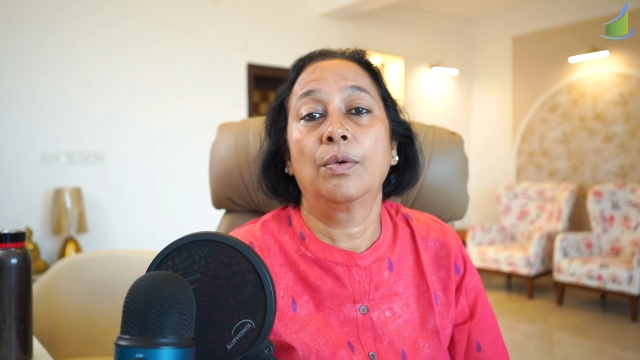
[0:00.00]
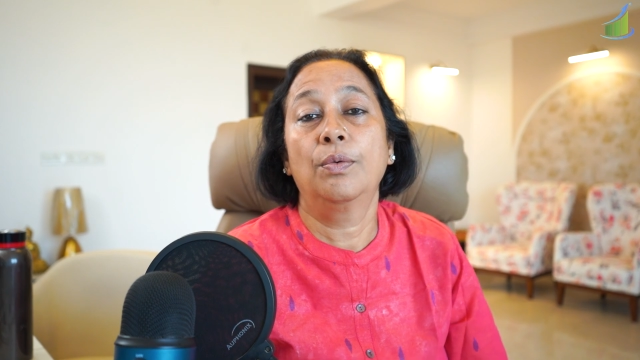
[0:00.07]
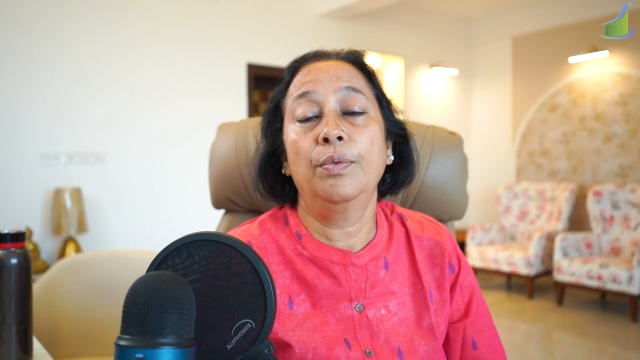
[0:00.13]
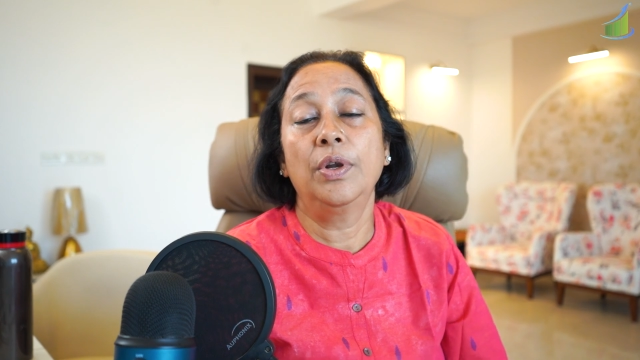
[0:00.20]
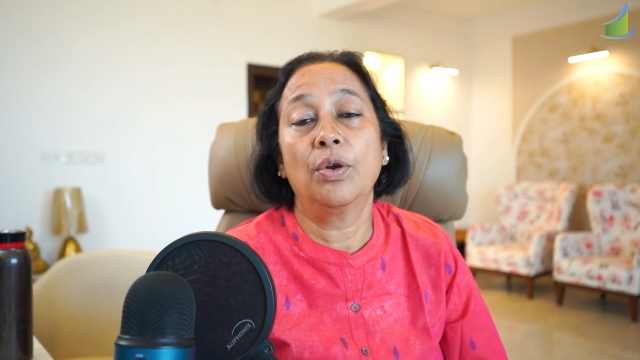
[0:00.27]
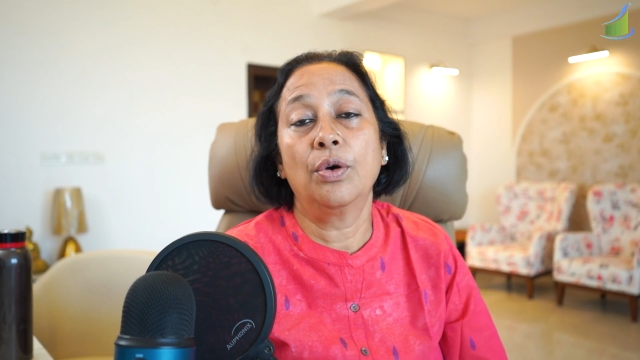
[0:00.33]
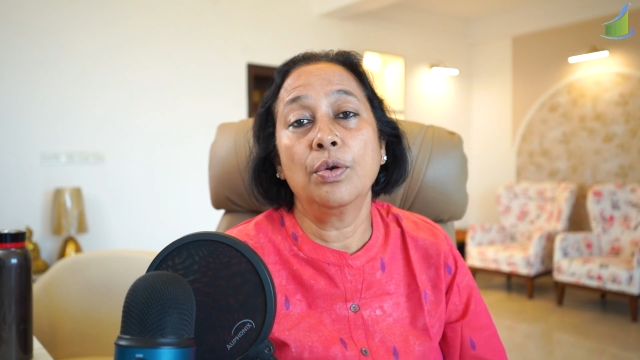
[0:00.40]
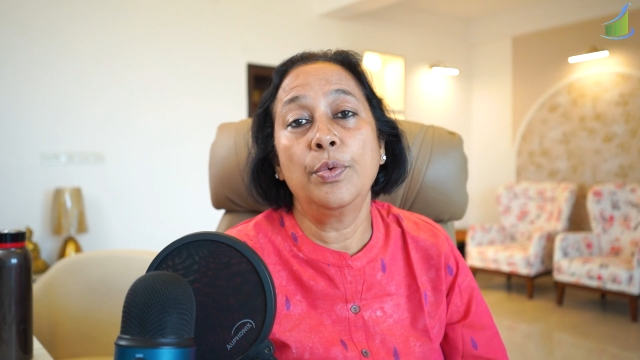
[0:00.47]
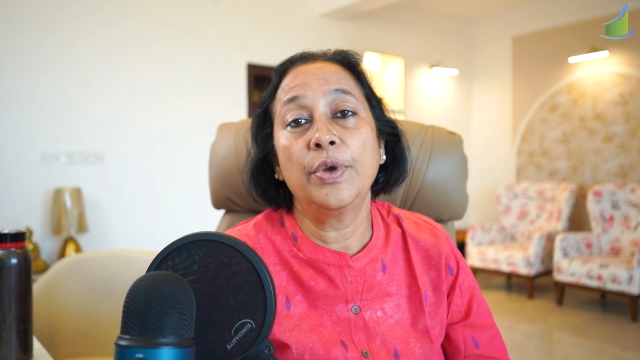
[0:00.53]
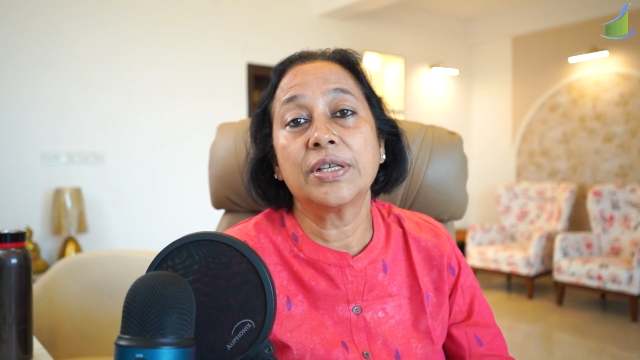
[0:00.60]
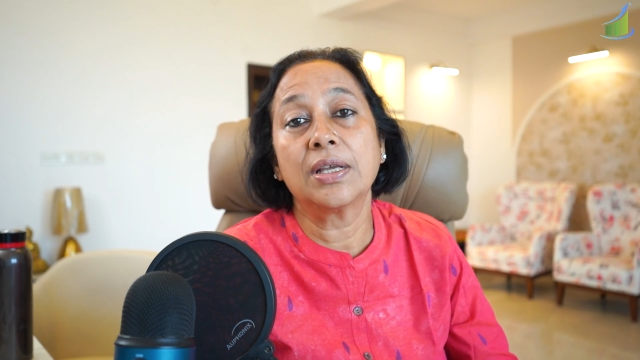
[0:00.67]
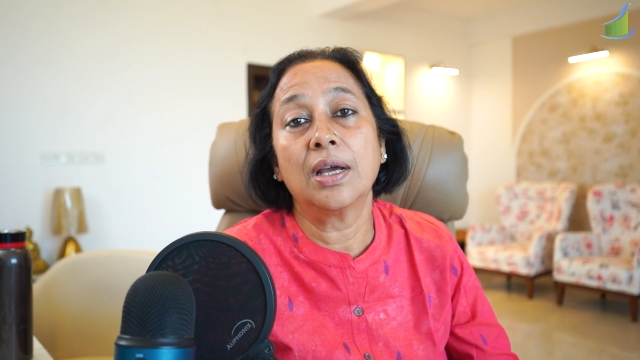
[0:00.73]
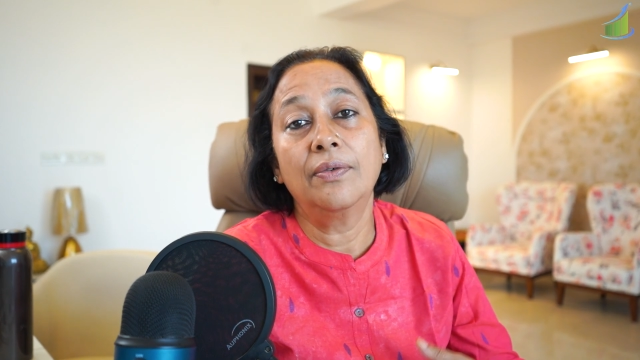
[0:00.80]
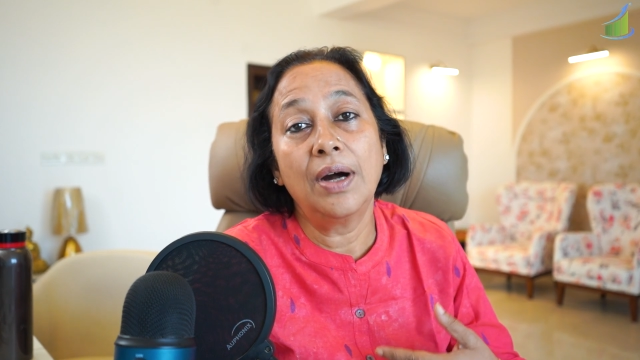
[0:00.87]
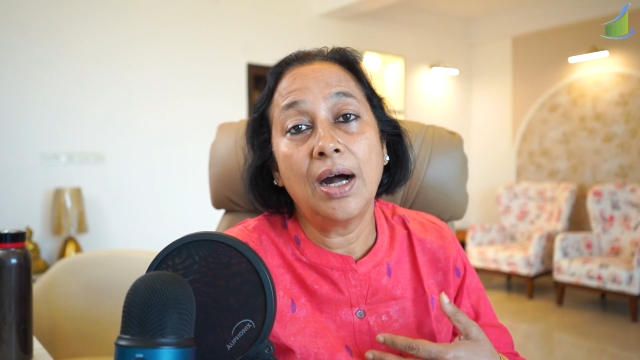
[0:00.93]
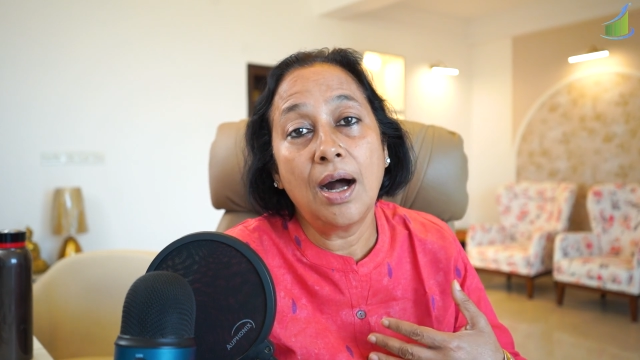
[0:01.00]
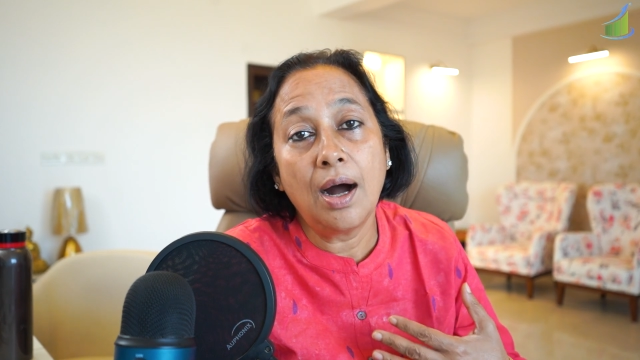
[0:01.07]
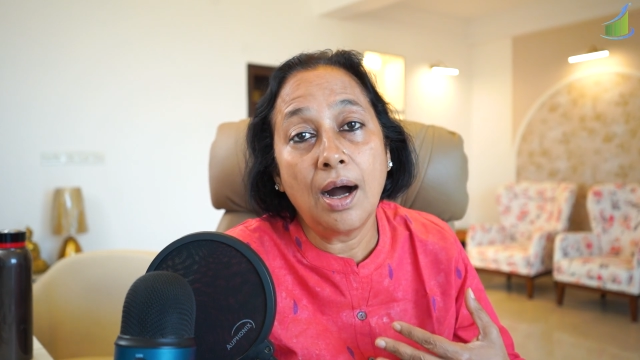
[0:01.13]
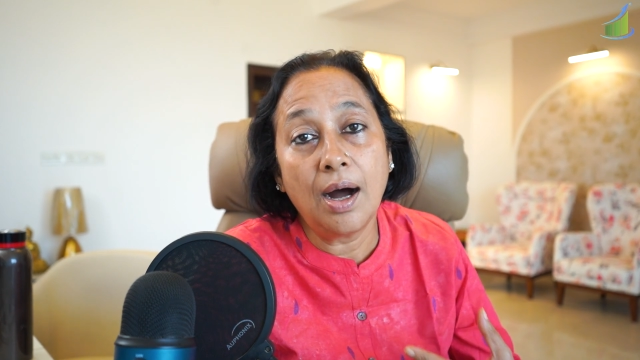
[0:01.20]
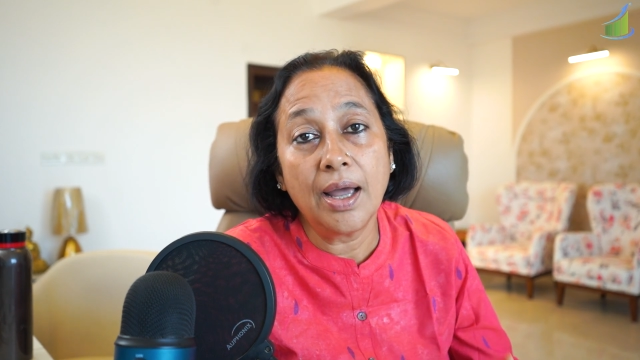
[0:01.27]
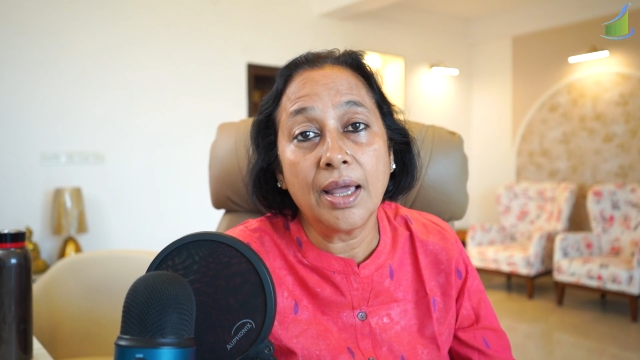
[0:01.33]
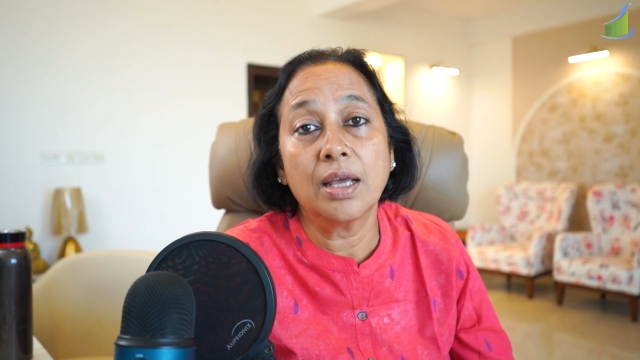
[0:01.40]
will always have a
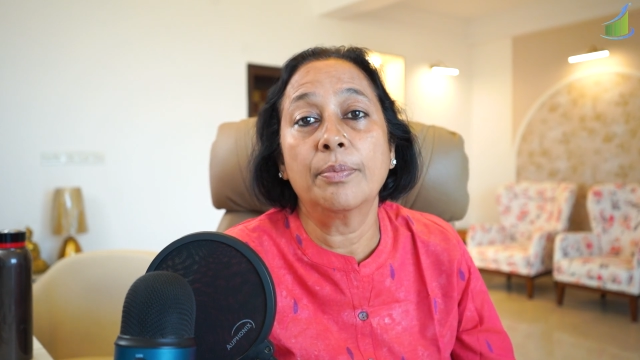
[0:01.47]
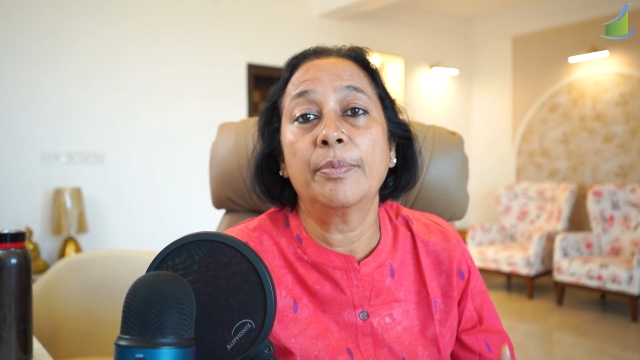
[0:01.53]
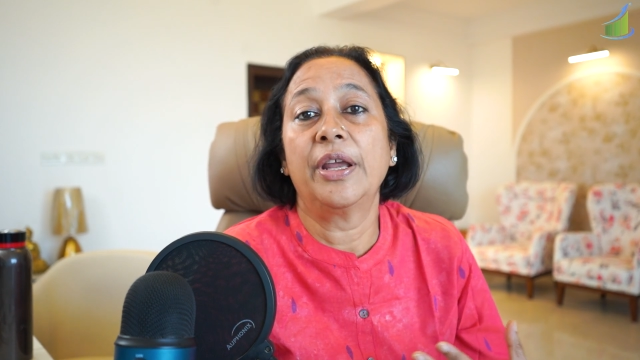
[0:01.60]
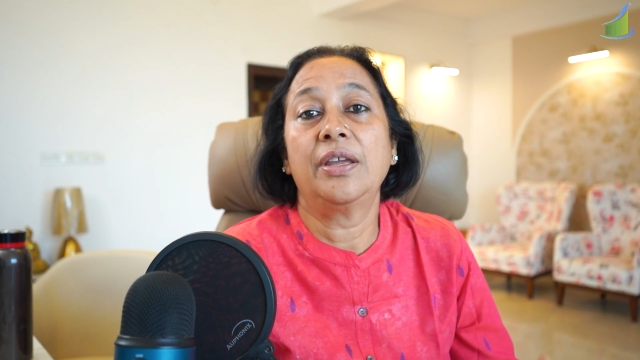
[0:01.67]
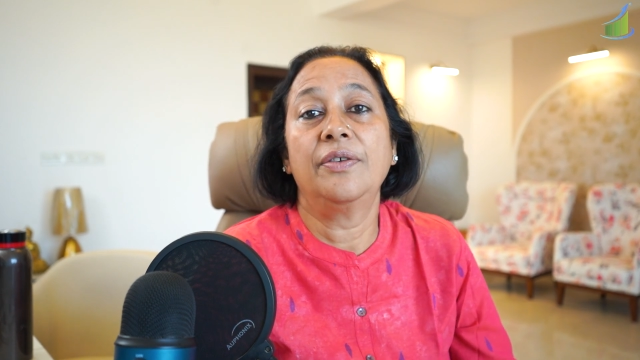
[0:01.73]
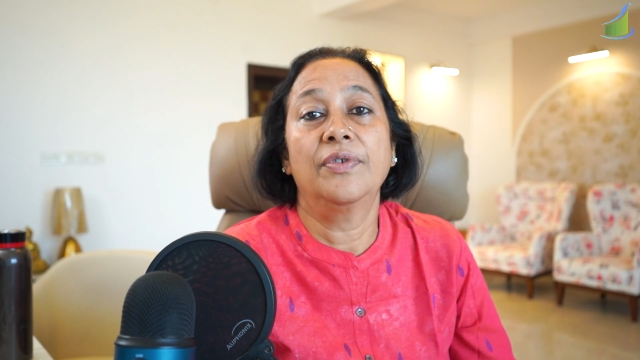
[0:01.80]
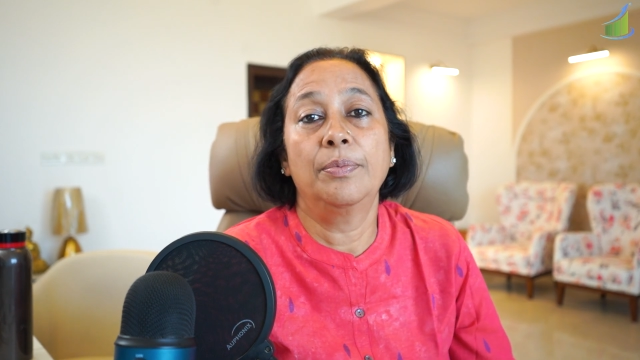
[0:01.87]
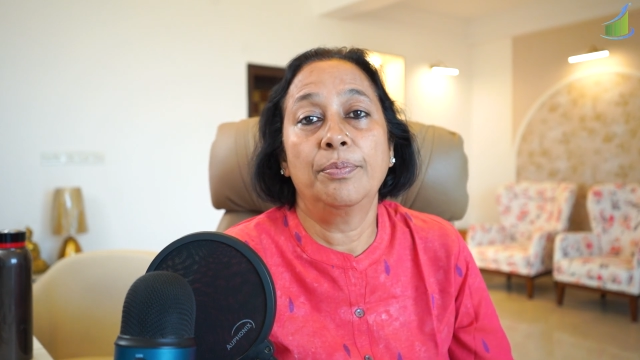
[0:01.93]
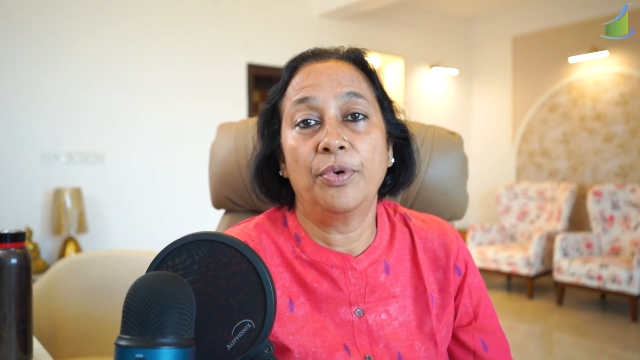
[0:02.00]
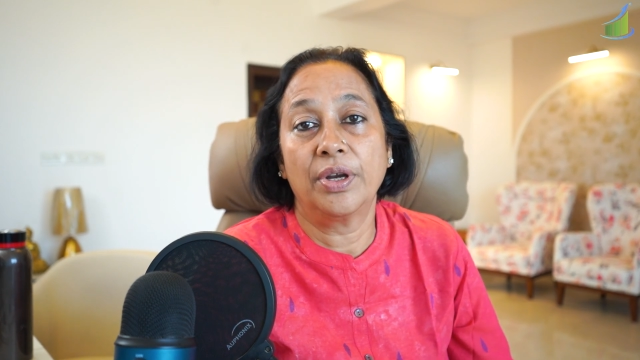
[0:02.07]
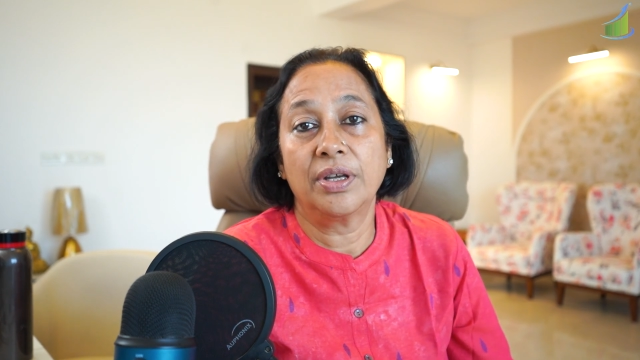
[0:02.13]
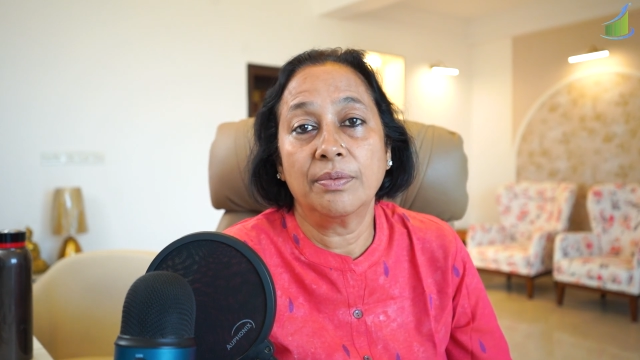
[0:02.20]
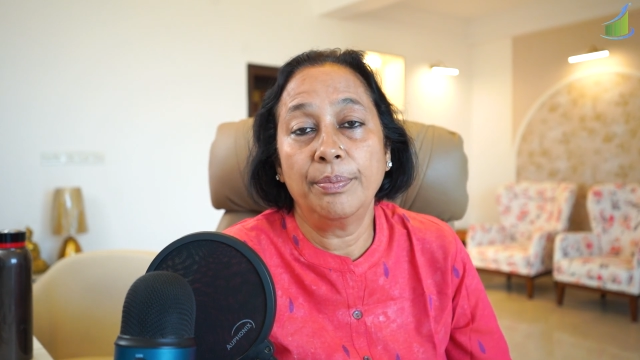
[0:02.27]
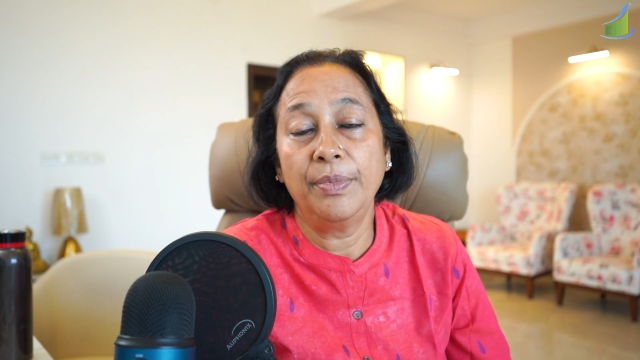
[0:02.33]
higher break-even point.